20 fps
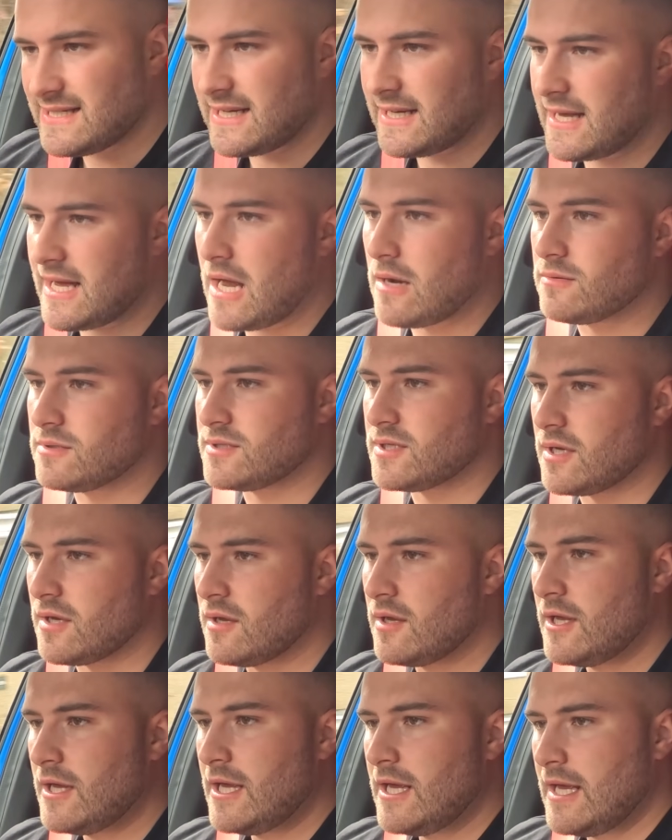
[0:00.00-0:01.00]
encounter
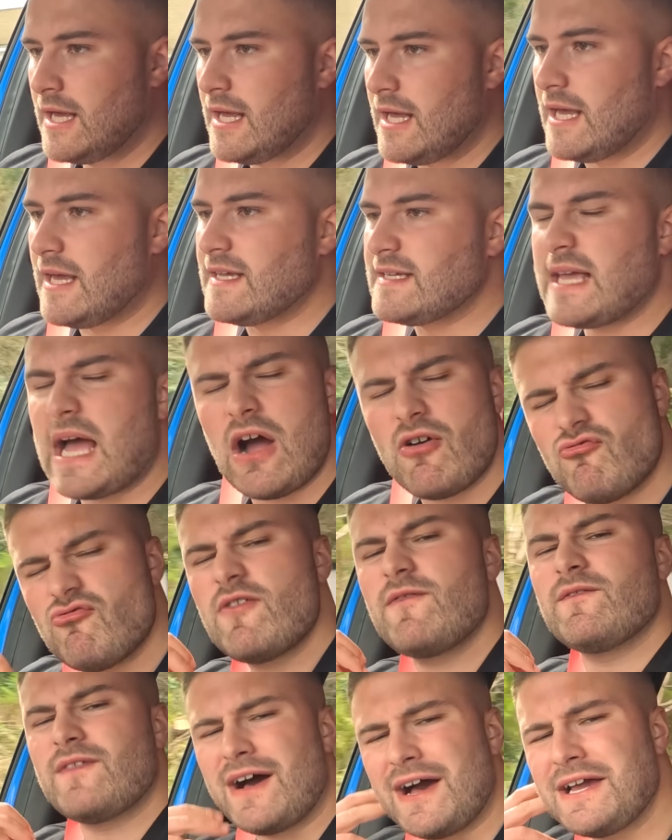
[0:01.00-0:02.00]
is how
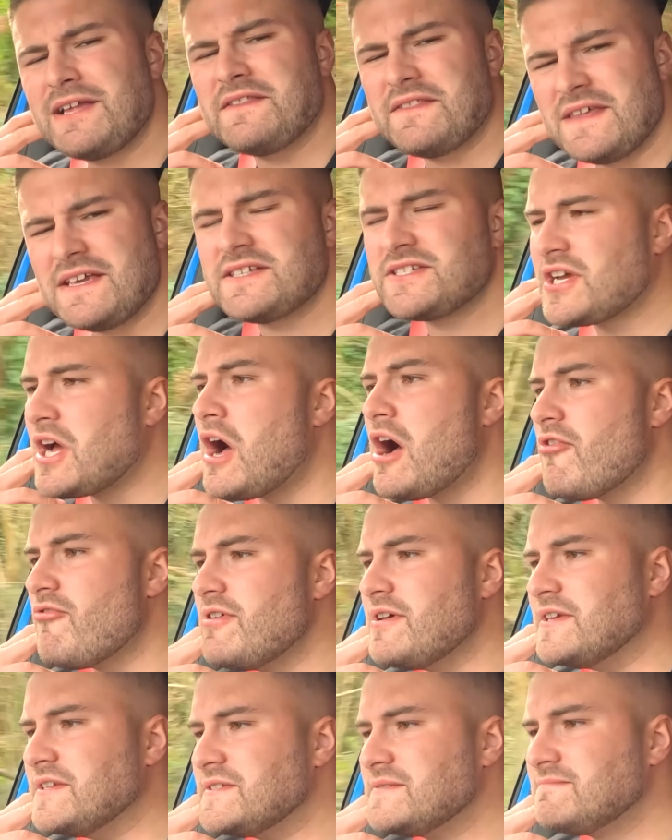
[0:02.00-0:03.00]
refined this car
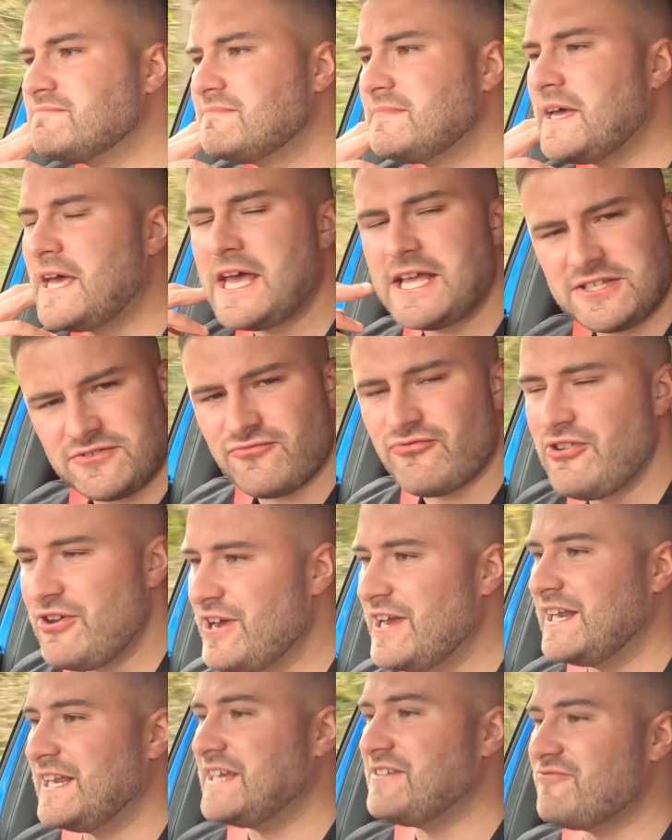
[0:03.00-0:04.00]
is. It's
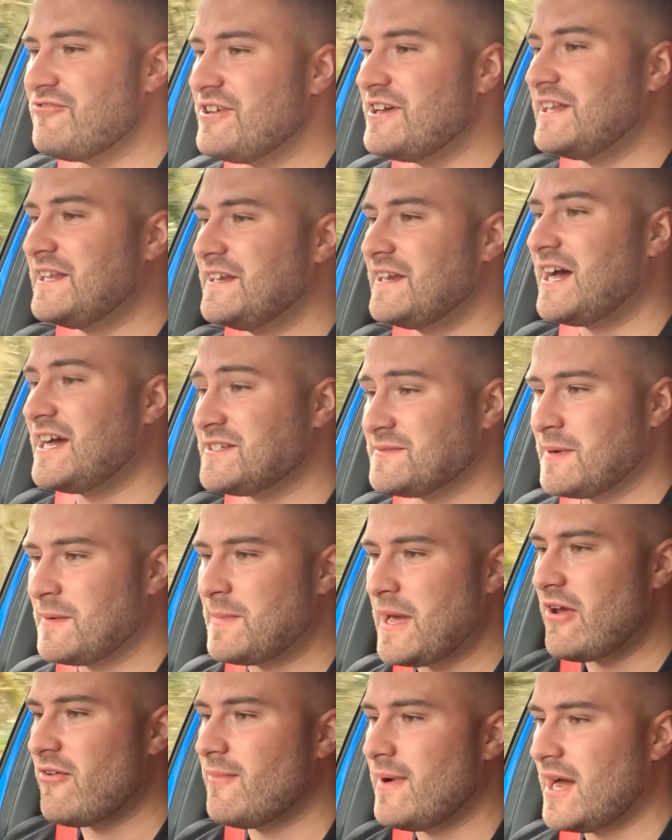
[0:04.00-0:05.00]
really, really nice, but
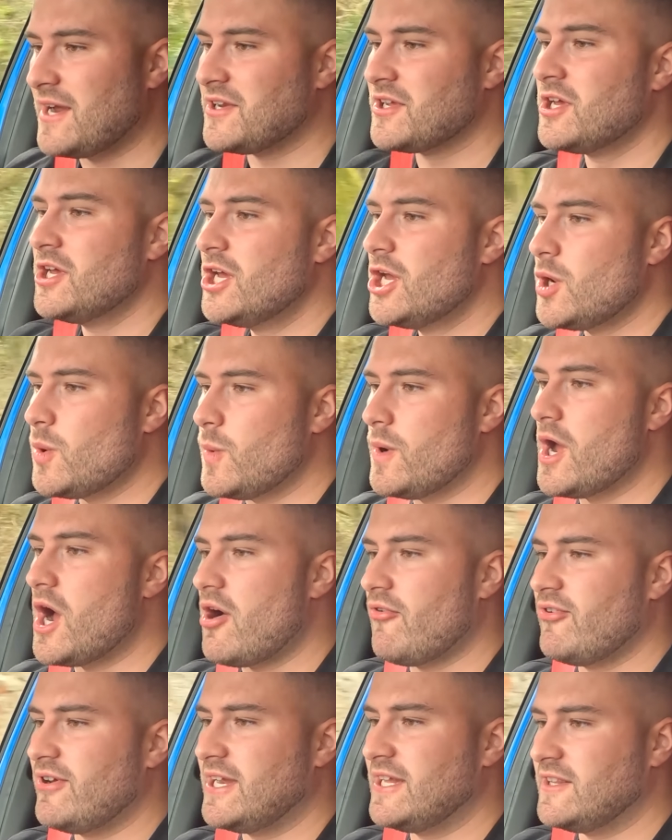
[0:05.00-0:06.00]
bear in mind, we
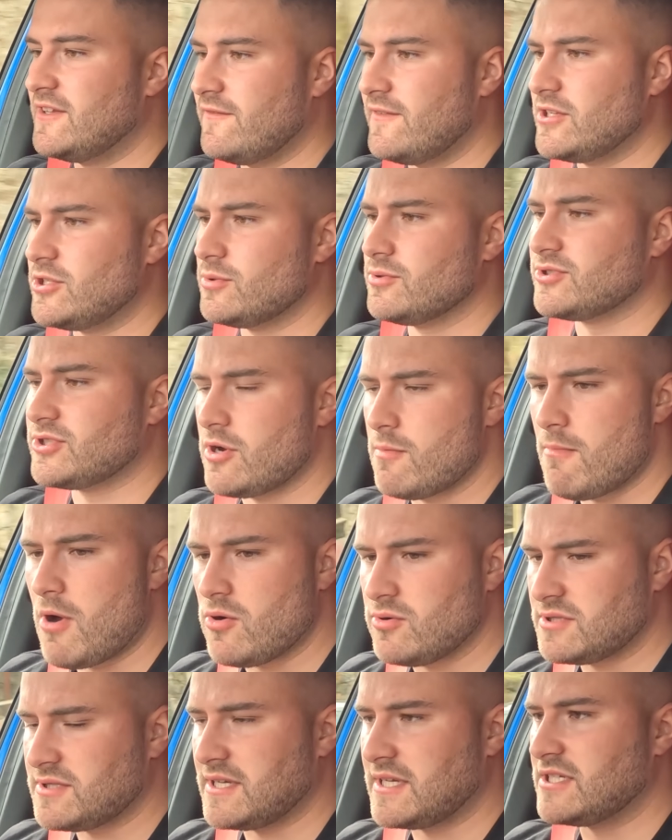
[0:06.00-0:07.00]
are in individual, so
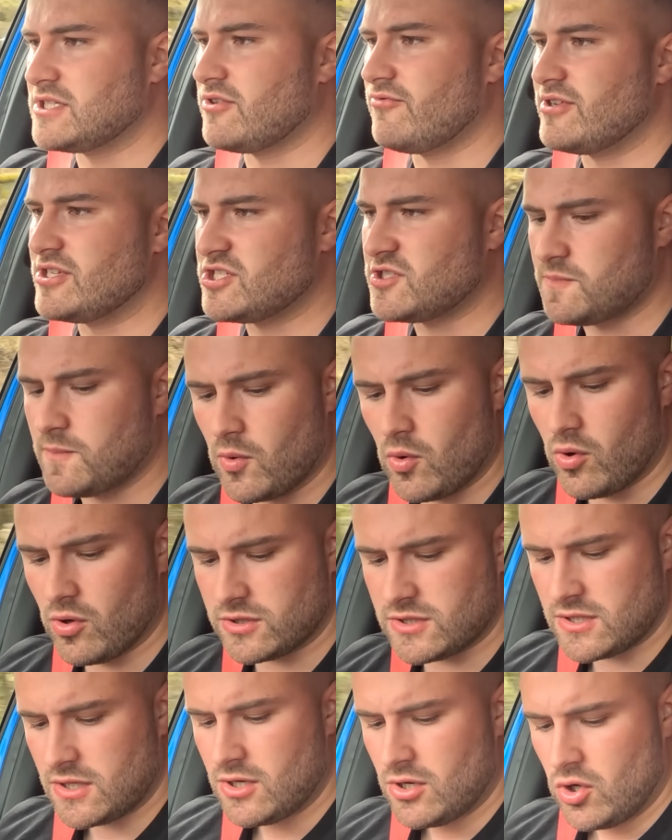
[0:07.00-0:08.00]
most things are in
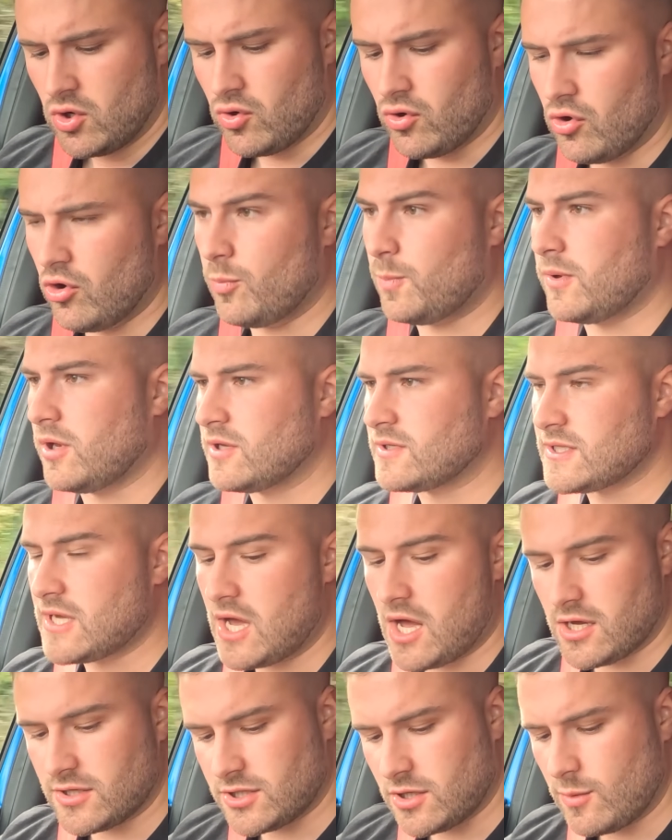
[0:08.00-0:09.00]
sport or plus
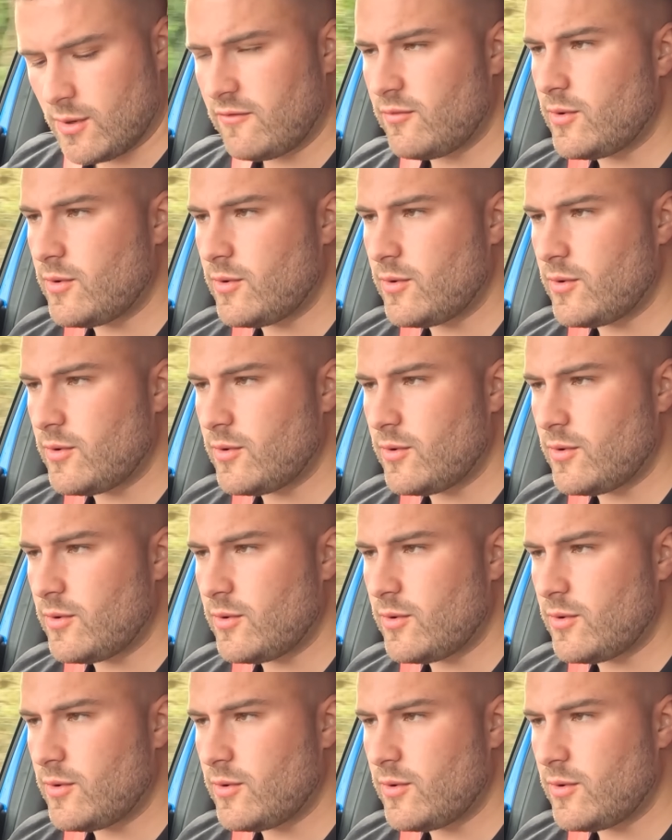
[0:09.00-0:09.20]
R. So if